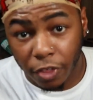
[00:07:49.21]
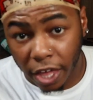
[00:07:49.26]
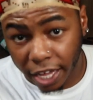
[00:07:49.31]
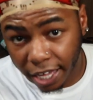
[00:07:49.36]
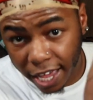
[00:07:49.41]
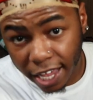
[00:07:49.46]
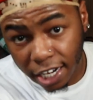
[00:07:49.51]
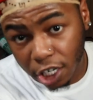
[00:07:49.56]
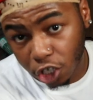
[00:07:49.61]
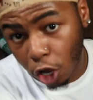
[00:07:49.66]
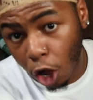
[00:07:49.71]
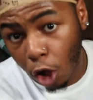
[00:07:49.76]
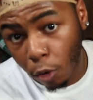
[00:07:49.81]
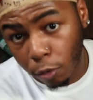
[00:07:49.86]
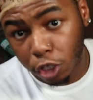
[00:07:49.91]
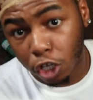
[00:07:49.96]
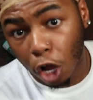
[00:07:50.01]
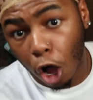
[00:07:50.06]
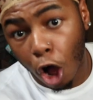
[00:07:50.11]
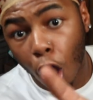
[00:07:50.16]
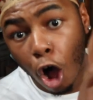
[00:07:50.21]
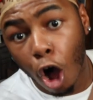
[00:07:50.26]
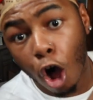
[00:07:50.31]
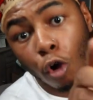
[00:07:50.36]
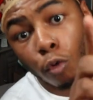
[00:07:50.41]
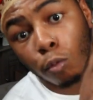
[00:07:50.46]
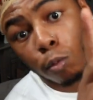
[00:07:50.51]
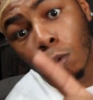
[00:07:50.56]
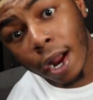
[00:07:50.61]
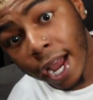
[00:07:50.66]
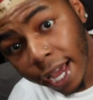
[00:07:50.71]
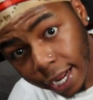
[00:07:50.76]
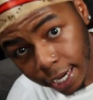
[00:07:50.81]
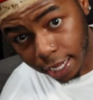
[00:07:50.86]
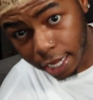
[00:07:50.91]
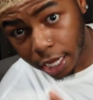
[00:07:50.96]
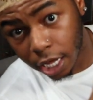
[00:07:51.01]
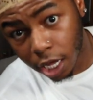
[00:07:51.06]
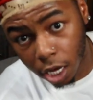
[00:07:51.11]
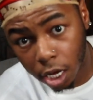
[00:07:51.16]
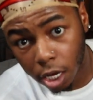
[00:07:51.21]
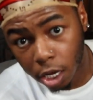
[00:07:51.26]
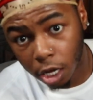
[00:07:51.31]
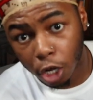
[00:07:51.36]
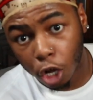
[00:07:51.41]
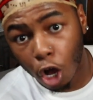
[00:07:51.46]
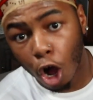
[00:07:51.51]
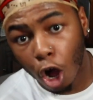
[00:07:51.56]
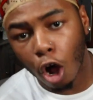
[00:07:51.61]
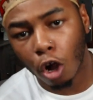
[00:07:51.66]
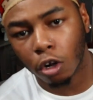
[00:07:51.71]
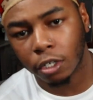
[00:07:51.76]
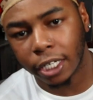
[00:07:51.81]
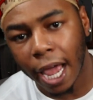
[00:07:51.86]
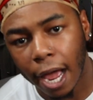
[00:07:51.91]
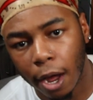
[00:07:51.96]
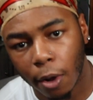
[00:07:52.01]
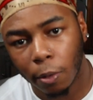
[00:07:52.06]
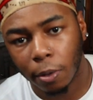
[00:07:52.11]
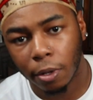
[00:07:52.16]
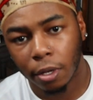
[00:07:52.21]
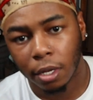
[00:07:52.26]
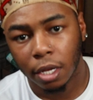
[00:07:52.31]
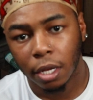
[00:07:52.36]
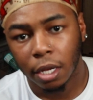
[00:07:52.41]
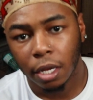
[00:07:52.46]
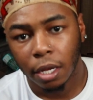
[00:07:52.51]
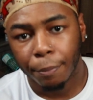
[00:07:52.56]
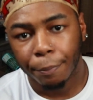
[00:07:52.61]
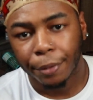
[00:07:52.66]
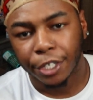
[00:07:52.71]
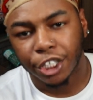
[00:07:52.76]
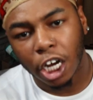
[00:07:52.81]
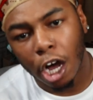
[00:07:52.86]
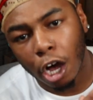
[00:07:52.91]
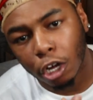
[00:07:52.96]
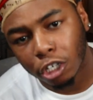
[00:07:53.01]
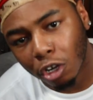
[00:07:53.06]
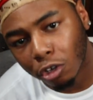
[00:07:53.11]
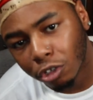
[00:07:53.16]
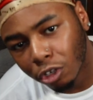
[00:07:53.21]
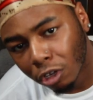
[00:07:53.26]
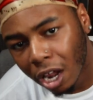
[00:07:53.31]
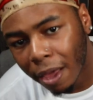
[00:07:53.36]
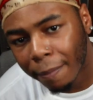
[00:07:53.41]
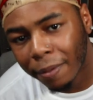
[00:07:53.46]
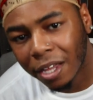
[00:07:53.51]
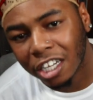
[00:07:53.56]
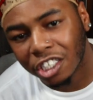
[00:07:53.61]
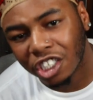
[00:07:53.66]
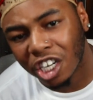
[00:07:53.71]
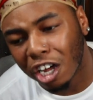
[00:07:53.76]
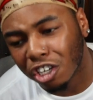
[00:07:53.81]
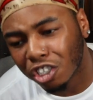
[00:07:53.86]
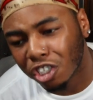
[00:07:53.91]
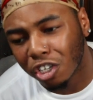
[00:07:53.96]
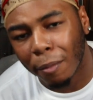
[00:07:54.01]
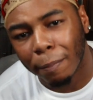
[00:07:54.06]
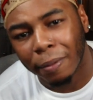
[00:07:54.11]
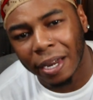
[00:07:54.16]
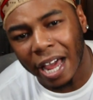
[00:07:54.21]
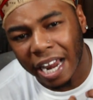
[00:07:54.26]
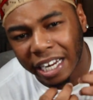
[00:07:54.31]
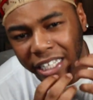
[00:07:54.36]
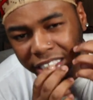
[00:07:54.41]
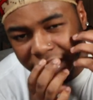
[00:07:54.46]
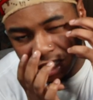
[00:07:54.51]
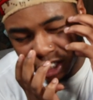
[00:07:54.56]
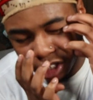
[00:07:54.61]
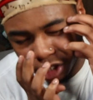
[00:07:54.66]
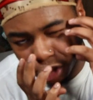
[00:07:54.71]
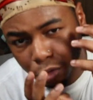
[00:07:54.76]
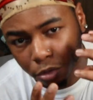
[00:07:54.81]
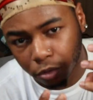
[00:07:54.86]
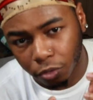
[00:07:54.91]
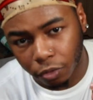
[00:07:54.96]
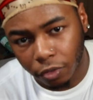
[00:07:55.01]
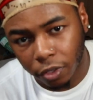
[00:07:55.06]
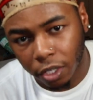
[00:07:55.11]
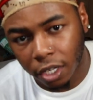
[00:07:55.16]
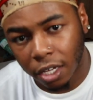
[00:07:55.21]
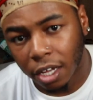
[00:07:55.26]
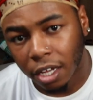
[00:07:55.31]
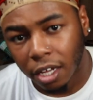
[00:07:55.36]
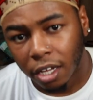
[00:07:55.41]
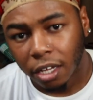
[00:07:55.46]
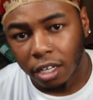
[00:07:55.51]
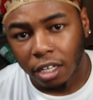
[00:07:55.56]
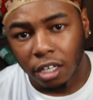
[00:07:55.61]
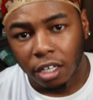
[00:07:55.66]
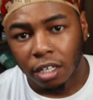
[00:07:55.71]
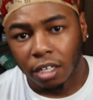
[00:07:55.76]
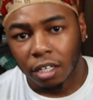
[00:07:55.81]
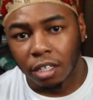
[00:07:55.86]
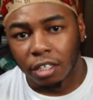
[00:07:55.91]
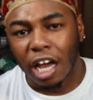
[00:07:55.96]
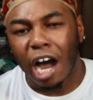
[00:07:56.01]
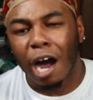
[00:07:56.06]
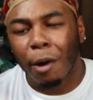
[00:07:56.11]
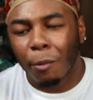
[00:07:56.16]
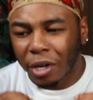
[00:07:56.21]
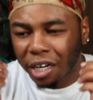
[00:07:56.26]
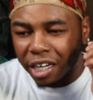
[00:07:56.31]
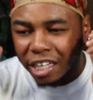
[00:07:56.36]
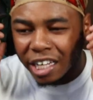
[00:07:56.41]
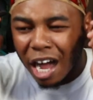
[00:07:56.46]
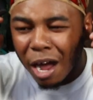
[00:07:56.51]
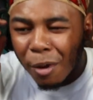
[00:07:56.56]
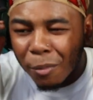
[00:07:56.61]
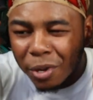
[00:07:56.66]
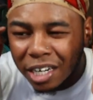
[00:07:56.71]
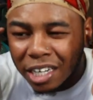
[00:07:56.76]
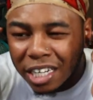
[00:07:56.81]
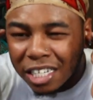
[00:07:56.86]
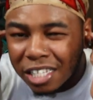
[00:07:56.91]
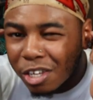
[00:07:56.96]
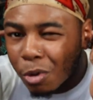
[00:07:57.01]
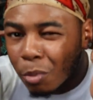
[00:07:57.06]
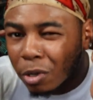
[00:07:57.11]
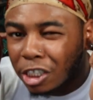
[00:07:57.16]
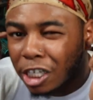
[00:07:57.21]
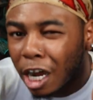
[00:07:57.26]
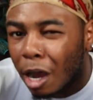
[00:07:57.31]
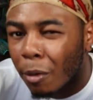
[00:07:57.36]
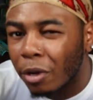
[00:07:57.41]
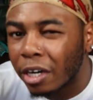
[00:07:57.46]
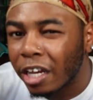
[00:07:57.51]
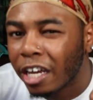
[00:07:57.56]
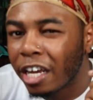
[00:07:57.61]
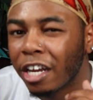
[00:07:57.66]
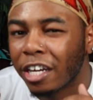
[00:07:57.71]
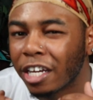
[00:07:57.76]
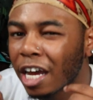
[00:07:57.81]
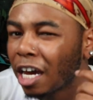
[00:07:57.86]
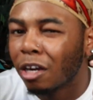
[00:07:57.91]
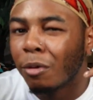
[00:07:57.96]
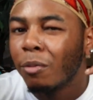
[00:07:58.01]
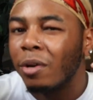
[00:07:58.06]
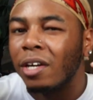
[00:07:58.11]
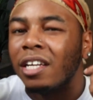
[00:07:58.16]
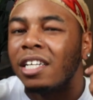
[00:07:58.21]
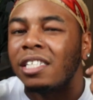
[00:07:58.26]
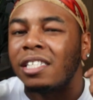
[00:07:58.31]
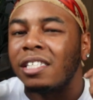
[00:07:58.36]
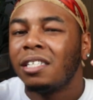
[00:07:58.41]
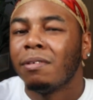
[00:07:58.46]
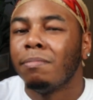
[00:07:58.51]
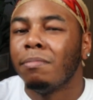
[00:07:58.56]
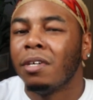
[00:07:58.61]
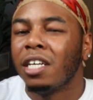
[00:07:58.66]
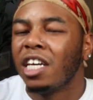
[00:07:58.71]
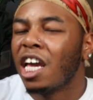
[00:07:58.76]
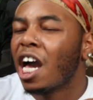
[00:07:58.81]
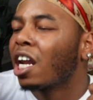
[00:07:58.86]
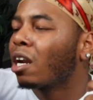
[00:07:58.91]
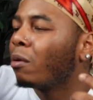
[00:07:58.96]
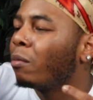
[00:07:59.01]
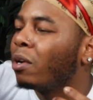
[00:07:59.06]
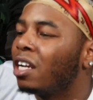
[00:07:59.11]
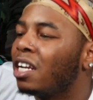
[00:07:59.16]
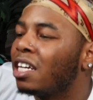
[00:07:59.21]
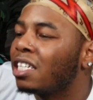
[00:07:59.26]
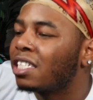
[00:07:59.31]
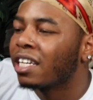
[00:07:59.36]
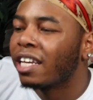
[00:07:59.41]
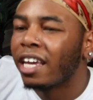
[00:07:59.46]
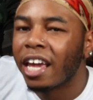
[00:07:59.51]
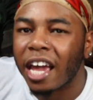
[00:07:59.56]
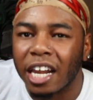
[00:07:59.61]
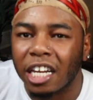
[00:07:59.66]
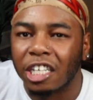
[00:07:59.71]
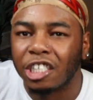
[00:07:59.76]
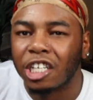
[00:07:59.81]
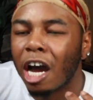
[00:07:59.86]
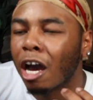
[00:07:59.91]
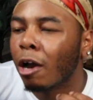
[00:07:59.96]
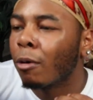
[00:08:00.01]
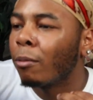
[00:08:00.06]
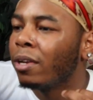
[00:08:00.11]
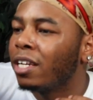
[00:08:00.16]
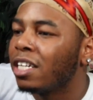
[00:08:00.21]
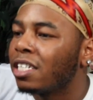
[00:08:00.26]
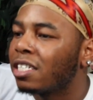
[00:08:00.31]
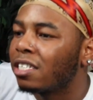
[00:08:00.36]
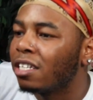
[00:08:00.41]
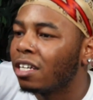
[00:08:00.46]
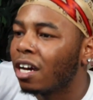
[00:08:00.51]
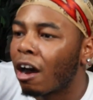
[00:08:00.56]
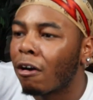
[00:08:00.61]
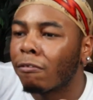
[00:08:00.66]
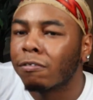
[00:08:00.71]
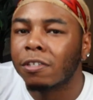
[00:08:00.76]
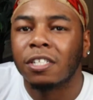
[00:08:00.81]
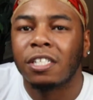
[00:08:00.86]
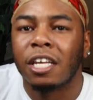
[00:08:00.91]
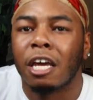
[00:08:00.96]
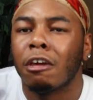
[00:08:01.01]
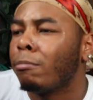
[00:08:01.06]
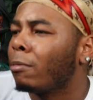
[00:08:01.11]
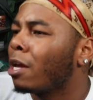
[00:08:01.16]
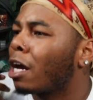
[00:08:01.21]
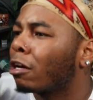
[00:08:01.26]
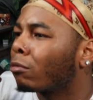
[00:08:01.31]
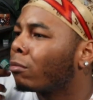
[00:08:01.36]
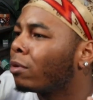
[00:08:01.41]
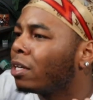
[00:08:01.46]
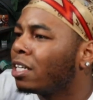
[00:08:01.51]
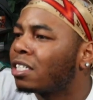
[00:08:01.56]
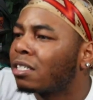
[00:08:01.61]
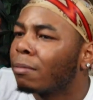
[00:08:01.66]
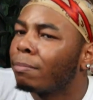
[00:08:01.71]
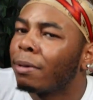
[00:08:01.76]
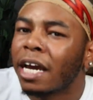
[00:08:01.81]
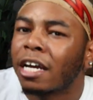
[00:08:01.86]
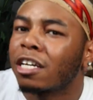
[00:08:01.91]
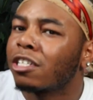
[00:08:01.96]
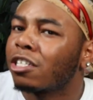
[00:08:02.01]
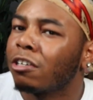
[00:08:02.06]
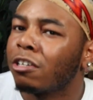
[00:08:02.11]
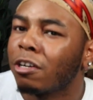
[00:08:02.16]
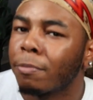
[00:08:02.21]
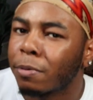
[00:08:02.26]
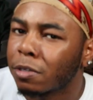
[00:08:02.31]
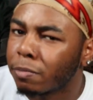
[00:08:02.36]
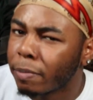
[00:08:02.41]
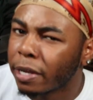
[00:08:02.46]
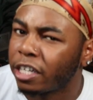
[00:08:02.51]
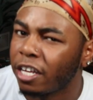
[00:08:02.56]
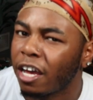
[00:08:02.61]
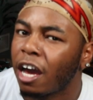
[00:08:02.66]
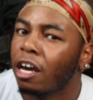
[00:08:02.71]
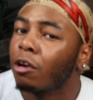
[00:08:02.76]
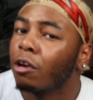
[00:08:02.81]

that Candace Owens already called out. But y'all don't know that because y'all so blinded to the truth. Y'all want to listen to what y'all want to hear. Y'all don't want to listen to me. Y'all don't want to listen to Candace. Y'all don't want to listen to Officer Tatum. Y'all don't want to listen to Black Conservative Perspective.